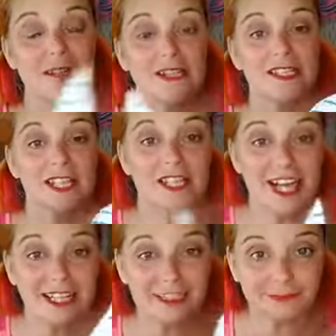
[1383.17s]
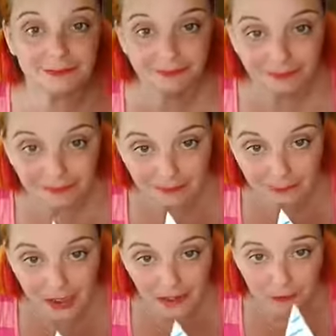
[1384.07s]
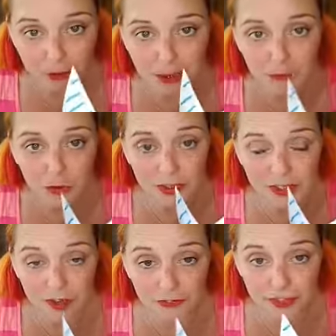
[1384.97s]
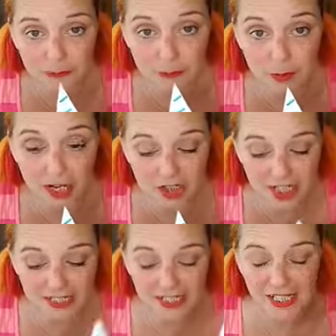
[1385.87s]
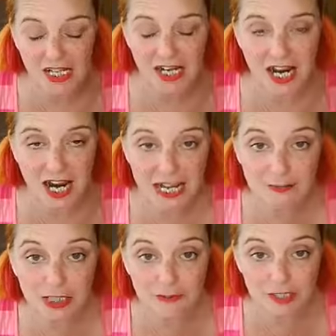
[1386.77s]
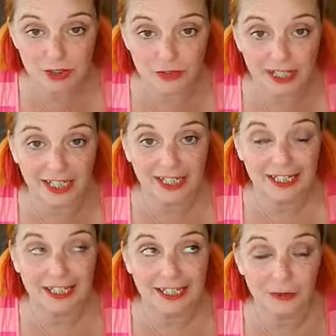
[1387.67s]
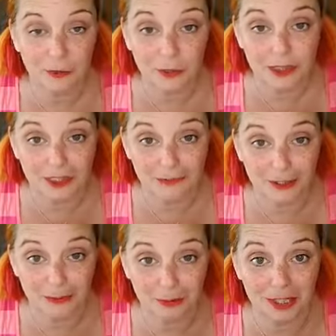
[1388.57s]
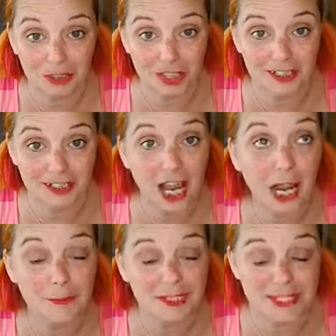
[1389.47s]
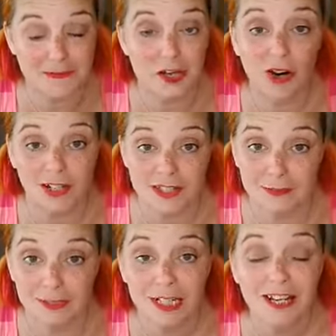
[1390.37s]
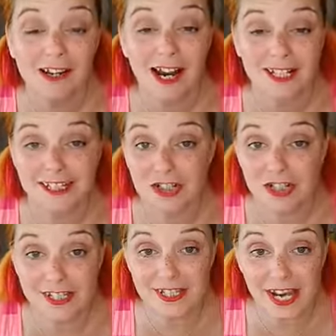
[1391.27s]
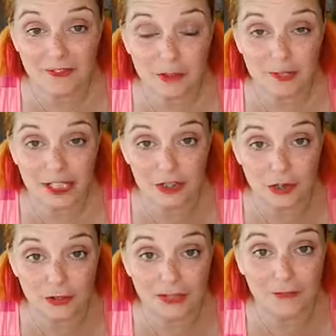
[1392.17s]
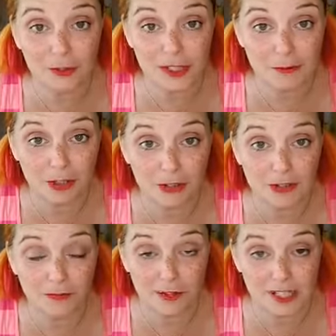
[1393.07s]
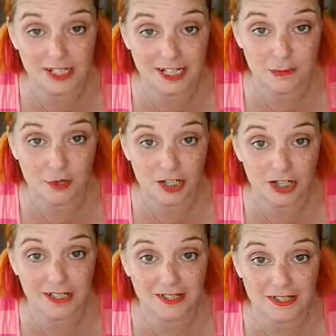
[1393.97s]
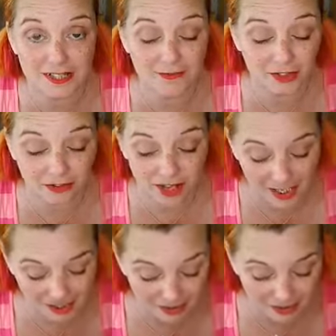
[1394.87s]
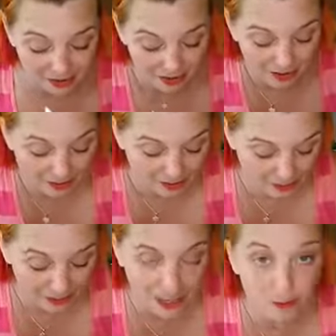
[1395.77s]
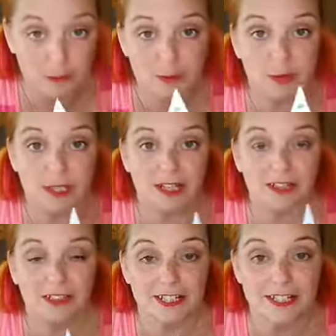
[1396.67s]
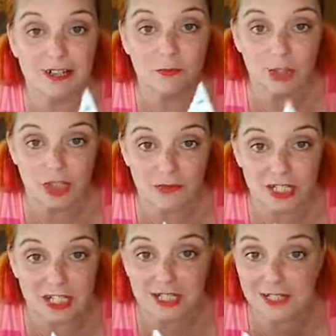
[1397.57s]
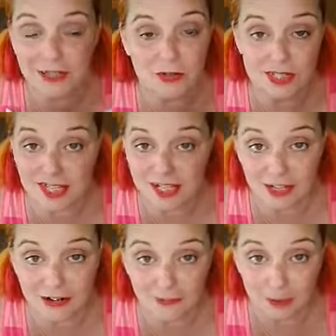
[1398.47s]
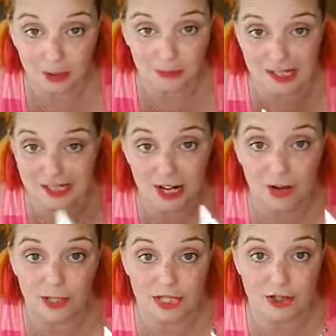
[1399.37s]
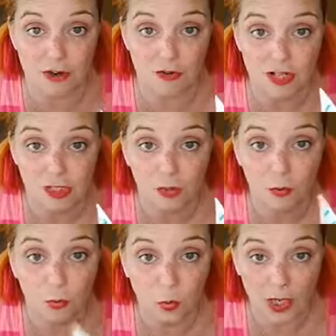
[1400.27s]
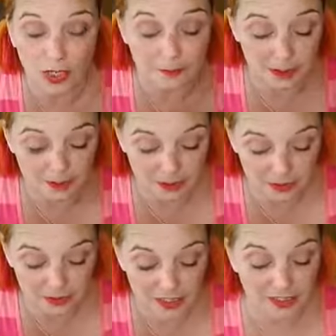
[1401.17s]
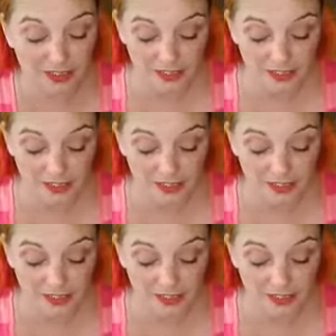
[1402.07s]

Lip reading: Tonight, for my more adult-themed project, I am going to be doing a really fun project. I mean, it's going to be awesome. I suggest everybody tune in for tonight's project at 7 o'clock. I'm going to be putting a list on what you need as soon as I get off from here because I already know what I'm going to be doing.